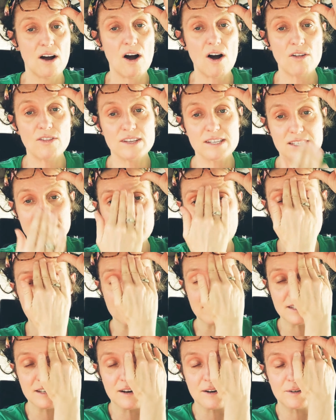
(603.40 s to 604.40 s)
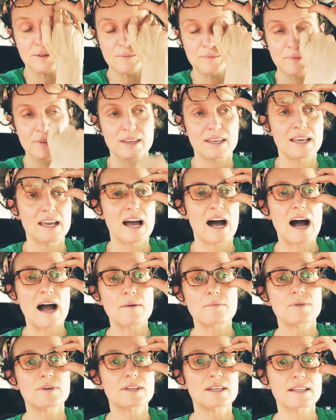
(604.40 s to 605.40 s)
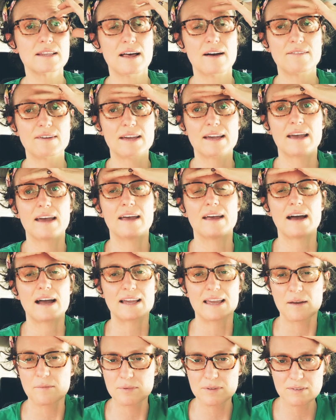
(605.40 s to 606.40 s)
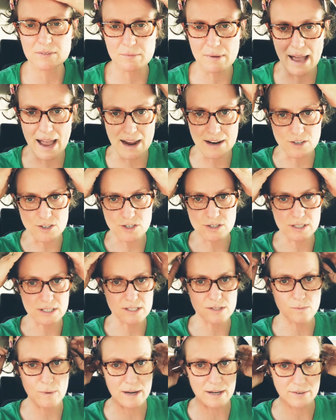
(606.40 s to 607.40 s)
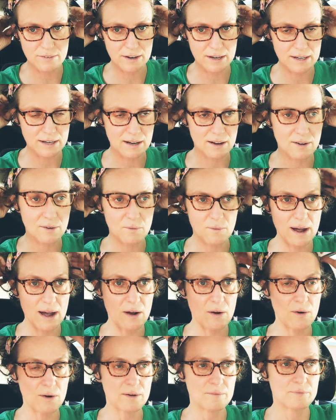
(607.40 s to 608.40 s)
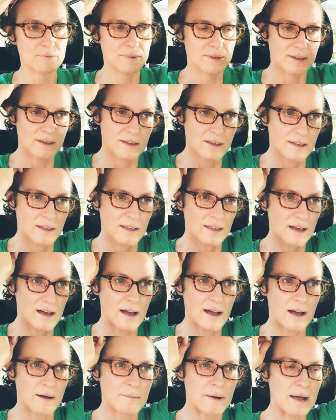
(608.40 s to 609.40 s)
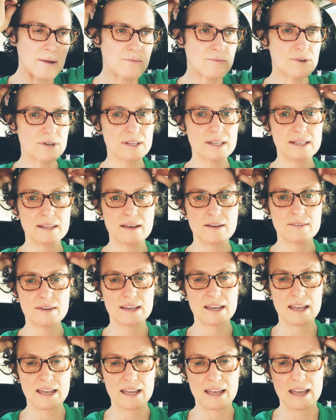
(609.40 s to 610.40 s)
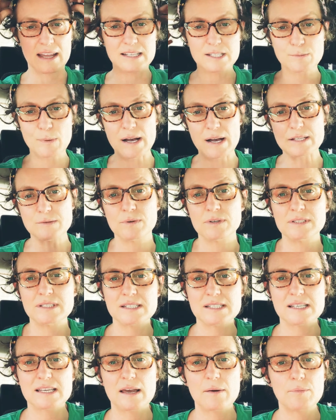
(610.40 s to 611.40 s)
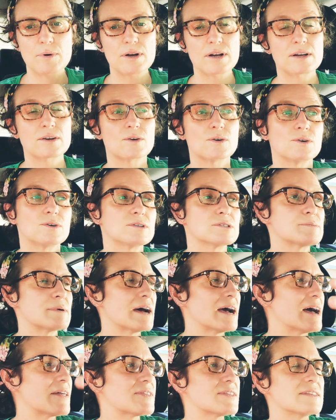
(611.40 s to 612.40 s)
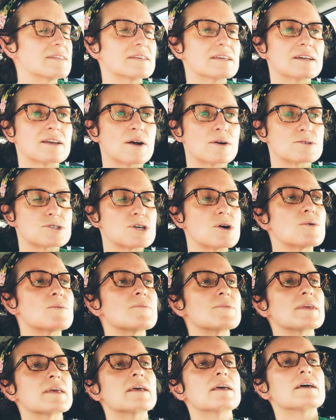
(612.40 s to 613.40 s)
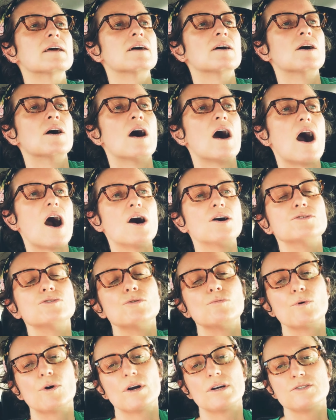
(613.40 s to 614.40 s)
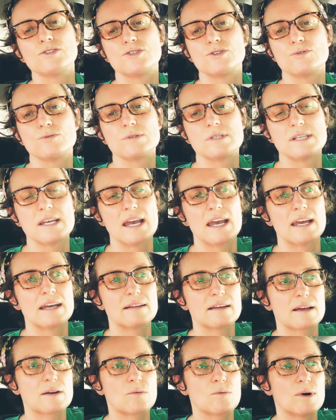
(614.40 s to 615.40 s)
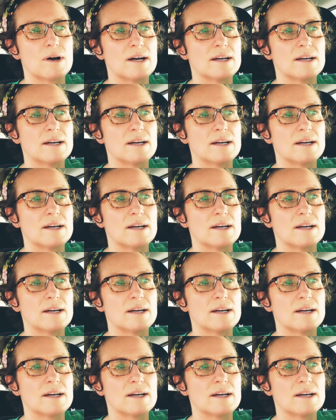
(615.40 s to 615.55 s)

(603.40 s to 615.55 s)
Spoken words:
all this stuff. So I'm really loving it. I can't believe I'm actually sweating right now. Wow. I'm really loving it, and it's possible it needs to get put on hold, but so I'll know more on Tuesday, like